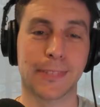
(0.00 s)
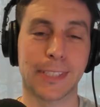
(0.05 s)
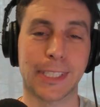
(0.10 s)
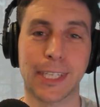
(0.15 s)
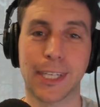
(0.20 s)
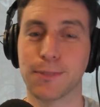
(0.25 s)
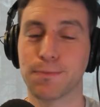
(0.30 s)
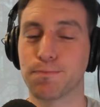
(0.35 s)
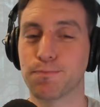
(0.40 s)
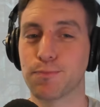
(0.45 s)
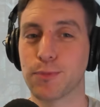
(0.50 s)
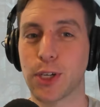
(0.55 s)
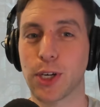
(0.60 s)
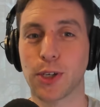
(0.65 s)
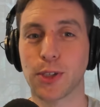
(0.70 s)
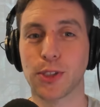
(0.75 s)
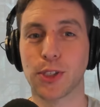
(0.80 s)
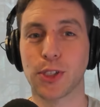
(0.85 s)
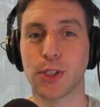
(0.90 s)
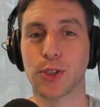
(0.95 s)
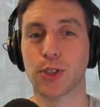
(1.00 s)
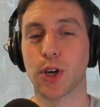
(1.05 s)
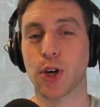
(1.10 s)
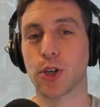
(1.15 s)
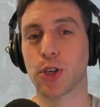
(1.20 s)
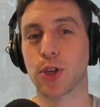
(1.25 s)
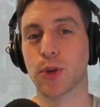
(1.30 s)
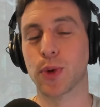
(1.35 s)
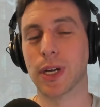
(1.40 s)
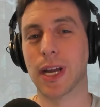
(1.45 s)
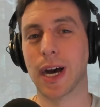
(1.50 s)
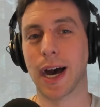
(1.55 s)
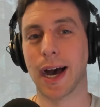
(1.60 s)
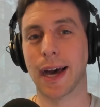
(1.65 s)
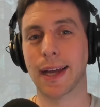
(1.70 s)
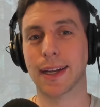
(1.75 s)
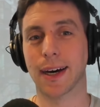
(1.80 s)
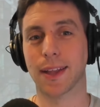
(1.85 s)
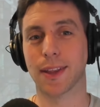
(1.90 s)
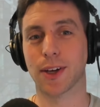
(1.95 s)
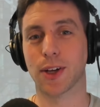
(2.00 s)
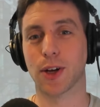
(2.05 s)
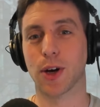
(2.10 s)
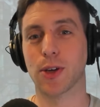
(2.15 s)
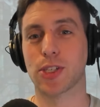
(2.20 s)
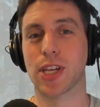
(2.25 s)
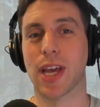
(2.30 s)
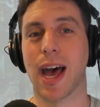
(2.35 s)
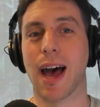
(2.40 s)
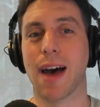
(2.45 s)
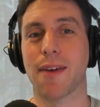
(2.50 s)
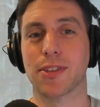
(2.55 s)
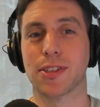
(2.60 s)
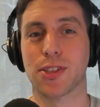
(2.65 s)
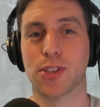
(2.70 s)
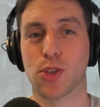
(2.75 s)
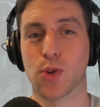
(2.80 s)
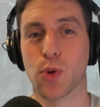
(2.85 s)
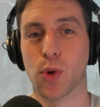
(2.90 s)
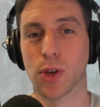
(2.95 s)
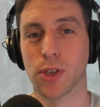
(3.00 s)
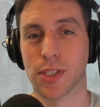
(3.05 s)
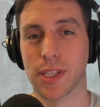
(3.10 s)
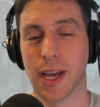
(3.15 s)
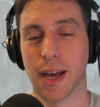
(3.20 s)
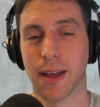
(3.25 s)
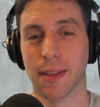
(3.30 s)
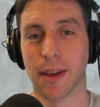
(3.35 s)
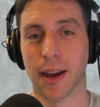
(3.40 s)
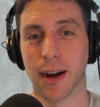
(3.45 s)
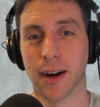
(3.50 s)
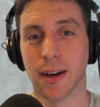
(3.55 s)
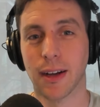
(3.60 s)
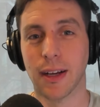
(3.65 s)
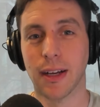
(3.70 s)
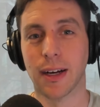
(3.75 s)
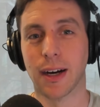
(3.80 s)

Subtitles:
No, you were not. The closest you have is the Squirrels down there.